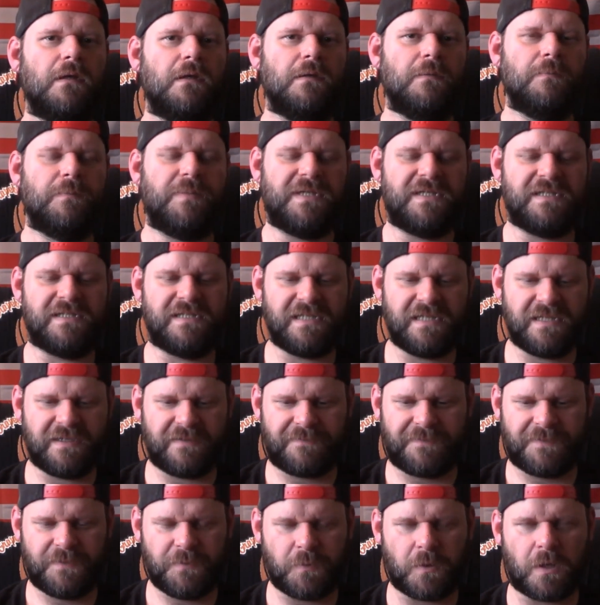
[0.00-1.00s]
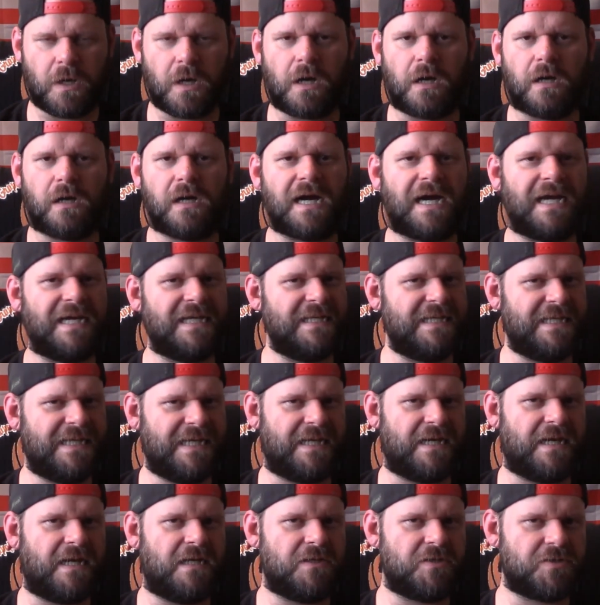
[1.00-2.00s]
Because if you are, I
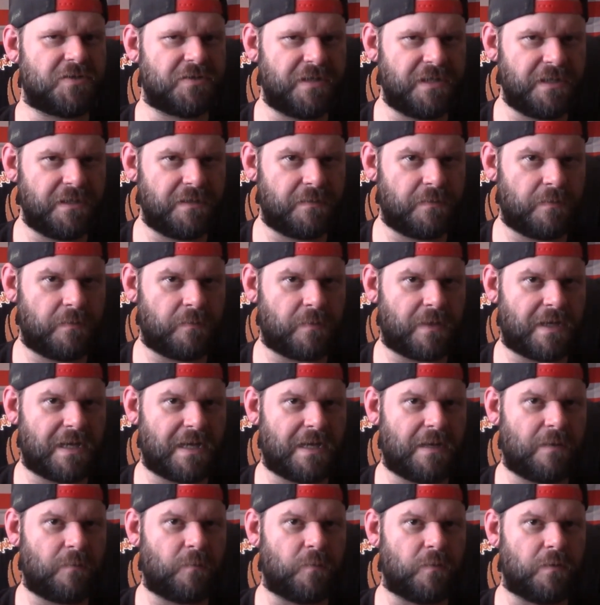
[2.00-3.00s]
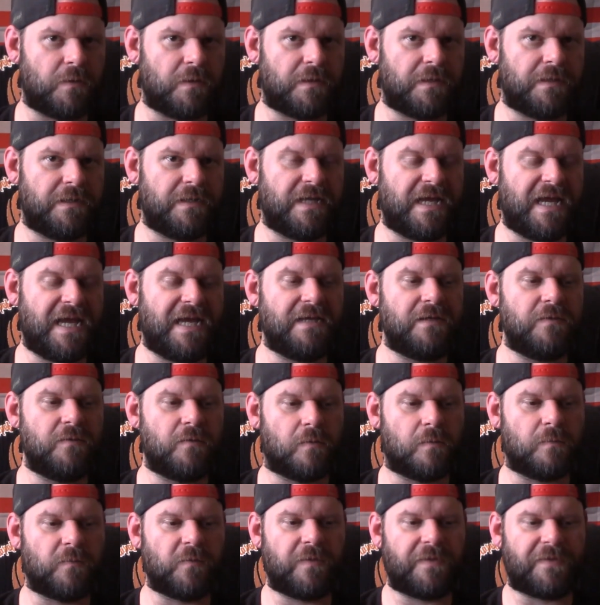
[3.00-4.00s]
cannot treat you the way I would a
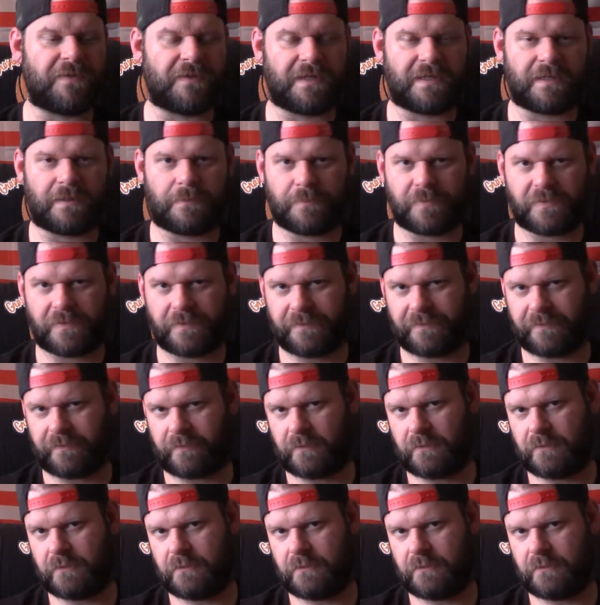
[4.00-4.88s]
normal thinking person.